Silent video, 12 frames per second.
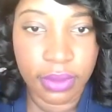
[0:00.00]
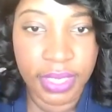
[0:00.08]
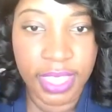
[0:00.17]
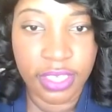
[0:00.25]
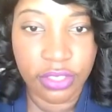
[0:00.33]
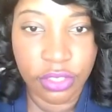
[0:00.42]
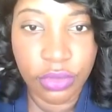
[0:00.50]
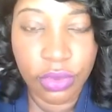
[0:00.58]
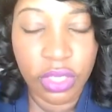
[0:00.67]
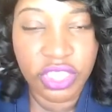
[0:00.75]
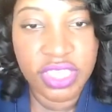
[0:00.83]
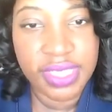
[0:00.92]
get too,
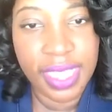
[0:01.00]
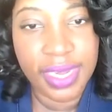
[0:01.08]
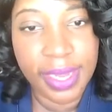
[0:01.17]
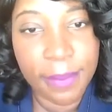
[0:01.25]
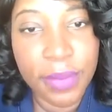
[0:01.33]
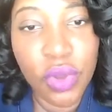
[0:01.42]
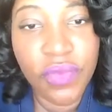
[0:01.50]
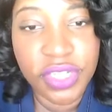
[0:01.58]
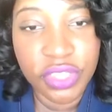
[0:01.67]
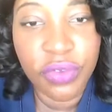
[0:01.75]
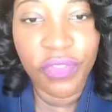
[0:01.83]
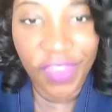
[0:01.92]
because she's telling they're
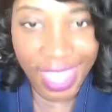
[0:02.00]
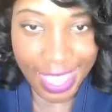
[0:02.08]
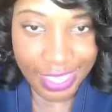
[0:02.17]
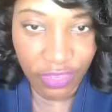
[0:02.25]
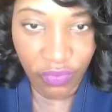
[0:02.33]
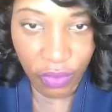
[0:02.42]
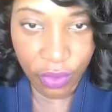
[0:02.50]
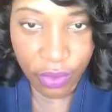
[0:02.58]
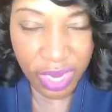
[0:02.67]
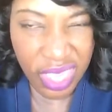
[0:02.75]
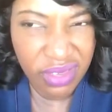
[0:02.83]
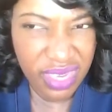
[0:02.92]
moving too fast for
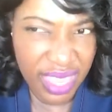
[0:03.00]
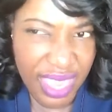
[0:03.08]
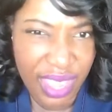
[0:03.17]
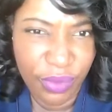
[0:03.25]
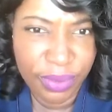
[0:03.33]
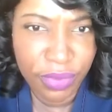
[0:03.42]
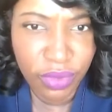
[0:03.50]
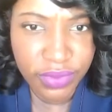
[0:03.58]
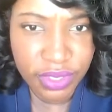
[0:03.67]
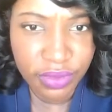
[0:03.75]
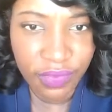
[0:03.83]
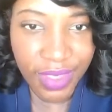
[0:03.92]
her. And he's like, how are we
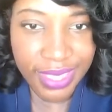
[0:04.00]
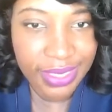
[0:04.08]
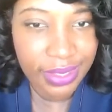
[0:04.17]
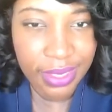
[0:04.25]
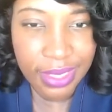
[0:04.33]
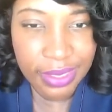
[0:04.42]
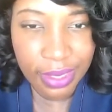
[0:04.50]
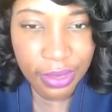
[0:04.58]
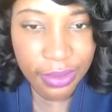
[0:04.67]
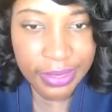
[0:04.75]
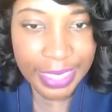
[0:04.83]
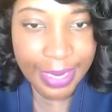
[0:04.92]
moving too fast? It took us a
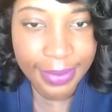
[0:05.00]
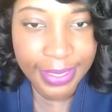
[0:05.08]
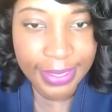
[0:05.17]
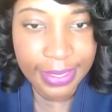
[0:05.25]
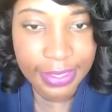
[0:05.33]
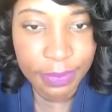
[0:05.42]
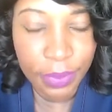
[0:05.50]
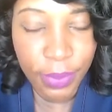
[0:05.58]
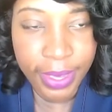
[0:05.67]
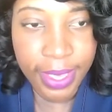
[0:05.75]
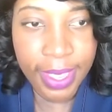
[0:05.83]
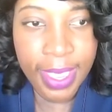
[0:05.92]
long time to get to this
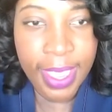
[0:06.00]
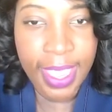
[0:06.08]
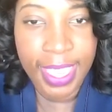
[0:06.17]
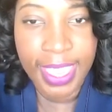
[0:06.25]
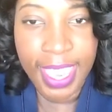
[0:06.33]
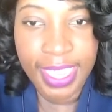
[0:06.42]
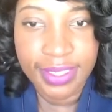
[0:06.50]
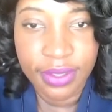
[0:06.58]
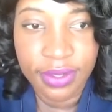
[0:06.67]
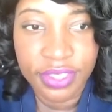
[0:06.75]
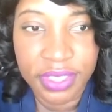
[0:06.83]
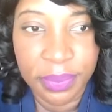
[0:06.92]
point. And he asked
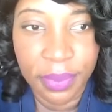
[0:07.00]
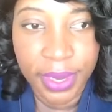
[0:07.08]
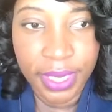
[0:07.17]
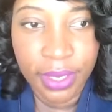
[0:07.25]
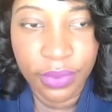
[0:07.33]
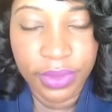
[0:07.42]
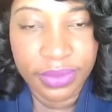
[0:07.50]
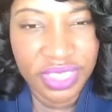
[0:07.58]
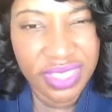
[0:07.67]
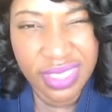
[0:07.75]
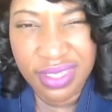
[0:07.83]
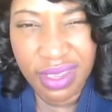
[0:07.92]
her if she's breaking up with him.
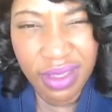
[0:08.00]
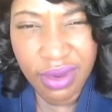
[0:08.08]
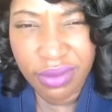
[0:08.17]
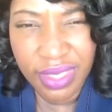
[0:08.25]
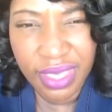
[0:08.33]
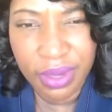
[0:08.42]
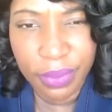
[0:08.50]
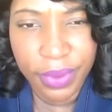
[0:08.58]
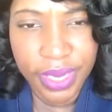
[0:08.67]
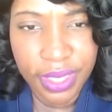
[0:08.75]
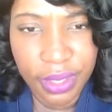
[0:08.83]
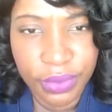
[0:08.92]
She says, no, I don't think I'm
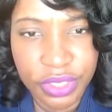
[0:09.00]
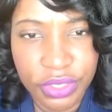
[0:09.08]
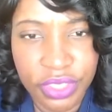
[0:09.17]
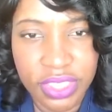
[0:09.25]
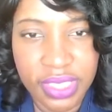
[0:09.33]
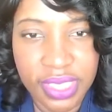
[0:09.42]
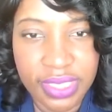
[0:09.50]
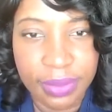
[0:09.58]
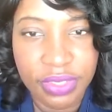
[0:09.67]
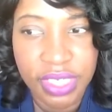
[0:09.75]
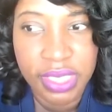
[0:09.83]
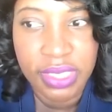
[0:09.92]
breaking up with you. She says,
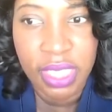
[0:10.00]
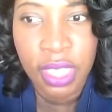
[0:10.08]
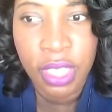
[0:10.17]
I'm just